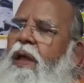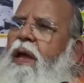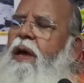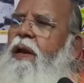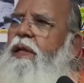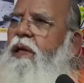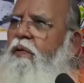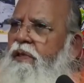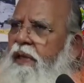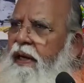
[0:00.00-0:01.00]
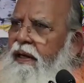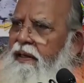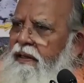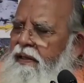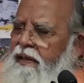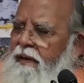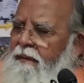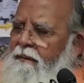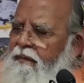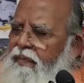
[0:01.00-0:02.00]
air is outside,
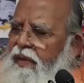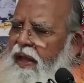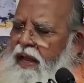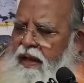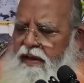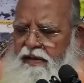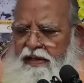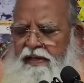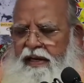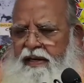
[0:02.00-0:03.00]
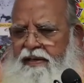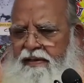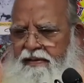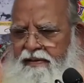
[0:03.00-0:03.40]
air is inside.